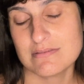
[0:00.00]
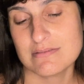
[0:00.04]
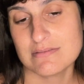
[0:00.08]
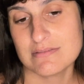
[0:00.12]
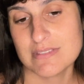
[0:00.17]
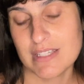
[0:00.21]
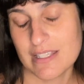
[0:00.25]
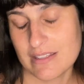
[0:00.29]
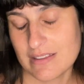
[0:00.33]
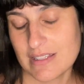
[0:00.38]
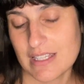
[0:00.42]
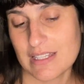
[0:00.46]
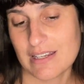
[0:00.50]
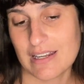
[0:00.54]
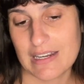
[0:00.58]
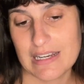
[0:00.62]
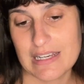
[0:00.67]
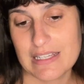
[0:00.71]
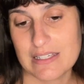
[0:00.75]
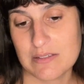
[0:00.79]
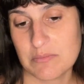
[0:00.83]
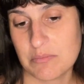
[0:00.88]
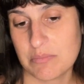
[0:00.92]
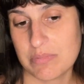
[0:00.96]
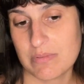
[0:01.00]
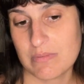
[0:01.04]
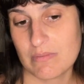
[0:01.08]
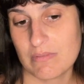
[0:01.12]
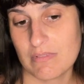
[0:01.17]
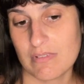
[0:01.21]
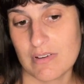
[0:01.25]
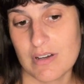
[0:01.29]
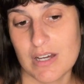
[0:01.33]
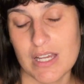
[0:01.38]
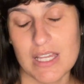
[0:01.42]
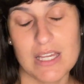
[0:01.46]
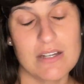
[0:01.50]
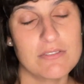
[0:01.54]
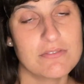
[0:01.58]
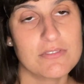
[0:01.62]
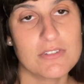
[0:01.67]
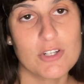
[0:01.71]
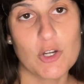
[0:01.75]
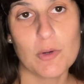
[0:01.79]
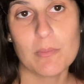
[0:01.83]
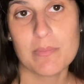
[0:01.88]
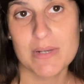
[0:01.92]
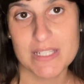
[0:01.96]
in that clip, I have
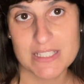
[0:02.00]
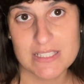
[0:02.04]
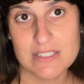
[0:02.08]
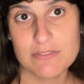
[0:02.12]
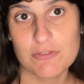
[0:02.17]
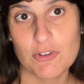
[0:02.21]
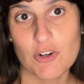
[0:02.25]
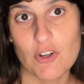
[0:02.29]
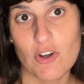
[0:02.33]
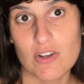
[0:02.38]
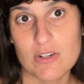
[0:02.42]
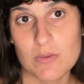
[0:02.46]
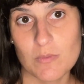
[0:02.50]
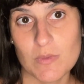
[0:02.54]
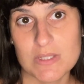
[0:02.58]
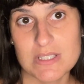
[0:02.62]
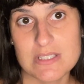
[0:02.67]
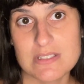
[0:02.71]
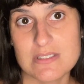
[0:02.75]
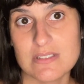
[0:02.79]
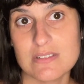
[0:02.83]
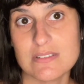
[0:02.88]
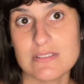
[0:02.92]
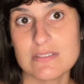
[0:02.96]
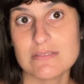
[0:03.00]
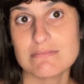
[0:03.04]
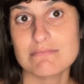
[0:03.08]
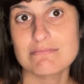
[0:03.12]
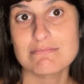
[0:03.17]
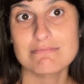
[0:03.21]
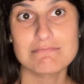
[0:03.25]
completely forgotten what this is.